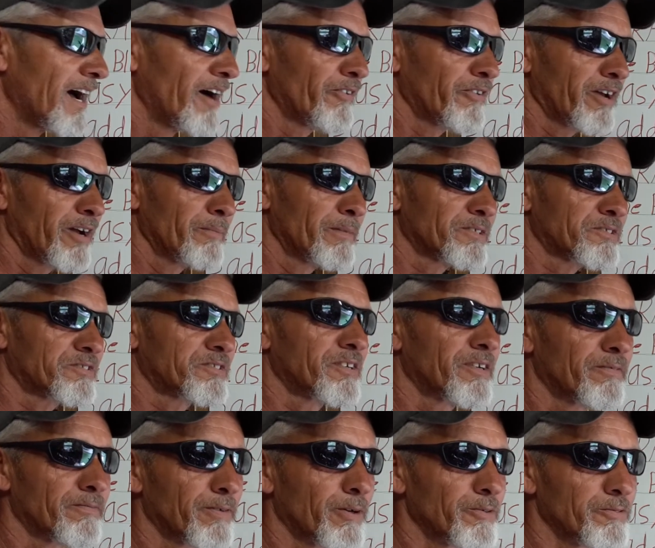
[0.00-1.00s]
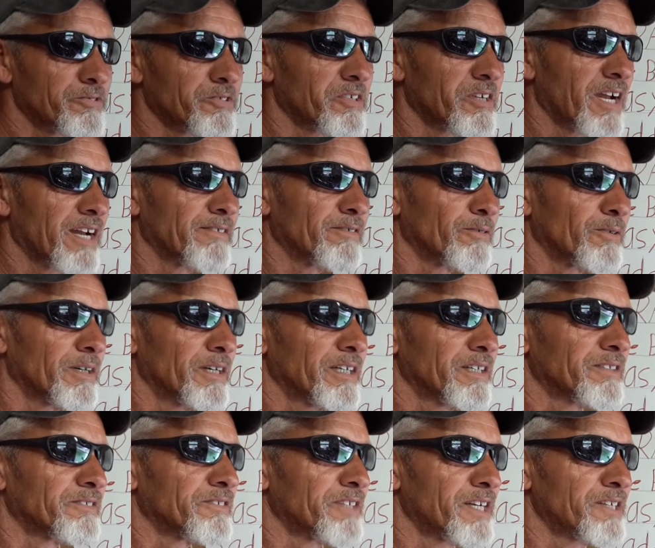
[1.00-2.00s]
I don't know how much uh, food she gave away
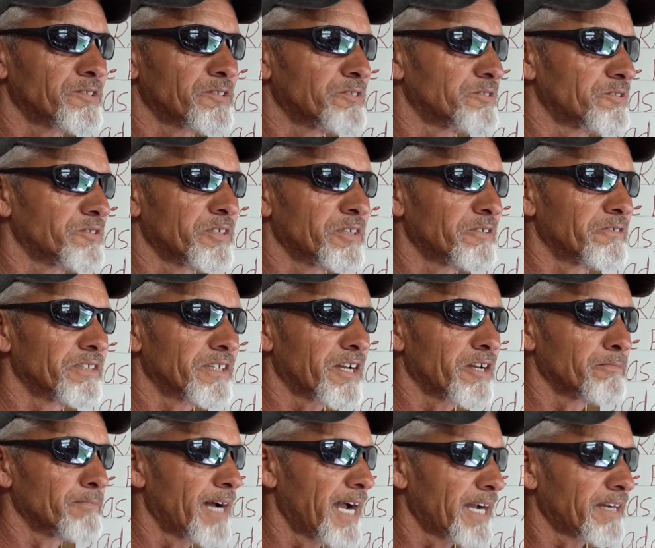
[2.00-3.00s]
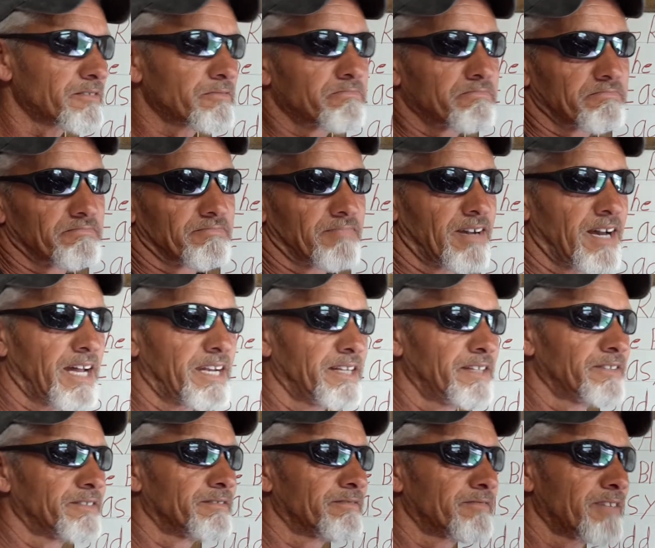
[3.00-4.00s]
and dishes she never did get back. I
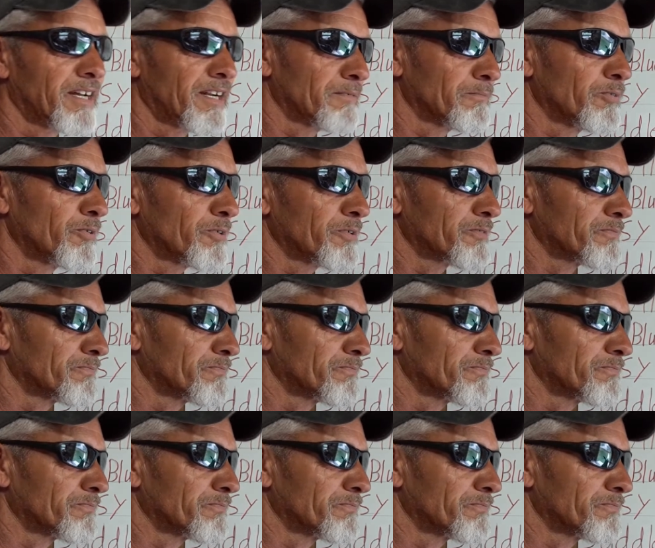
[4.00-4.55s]
didn't tell them her.